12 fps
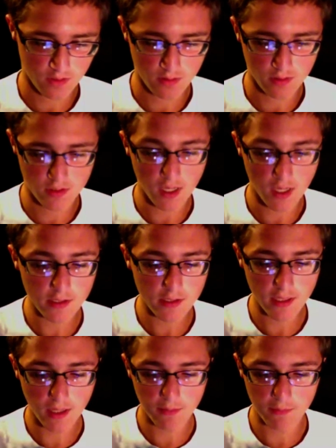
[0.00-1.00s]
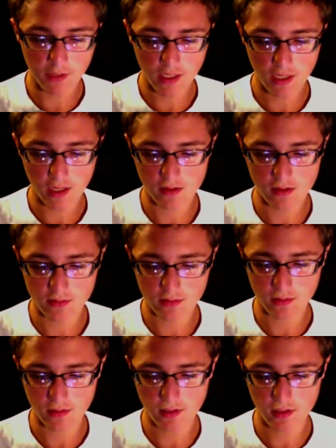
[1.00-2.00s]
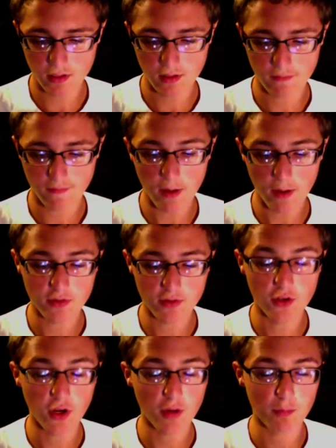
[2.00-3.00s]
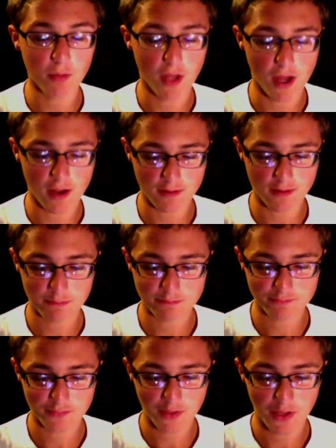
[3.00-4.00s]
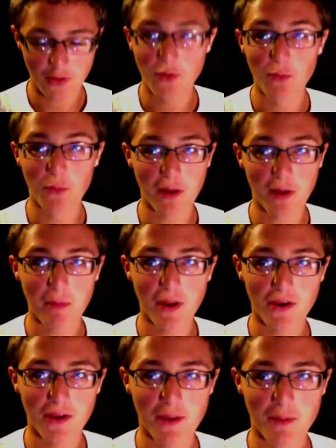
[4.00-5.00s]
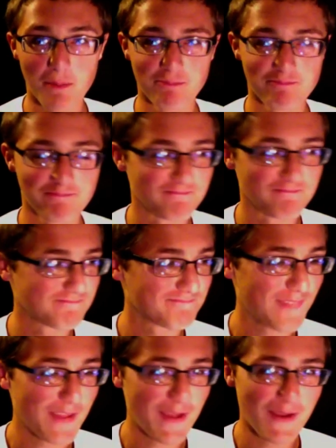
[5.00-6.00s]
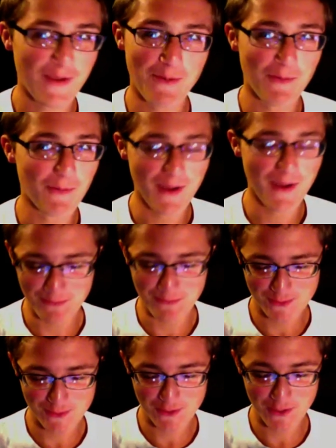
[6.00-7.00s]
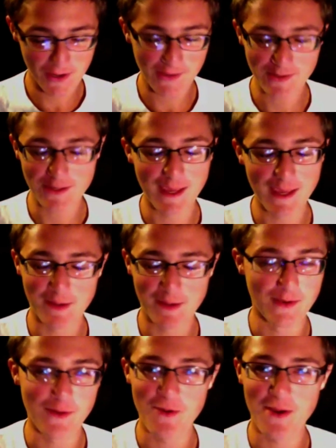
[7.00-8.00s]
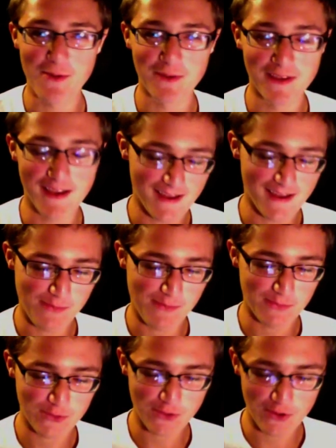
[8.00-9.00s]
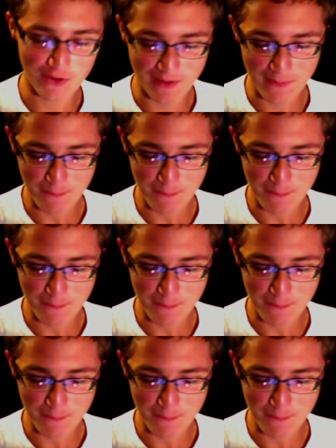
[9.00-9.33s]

Godly Gaming asked, if I was a dirt block, would I marry him? Well, Mr. Godly Gaming, no, I would not. I'm sorry.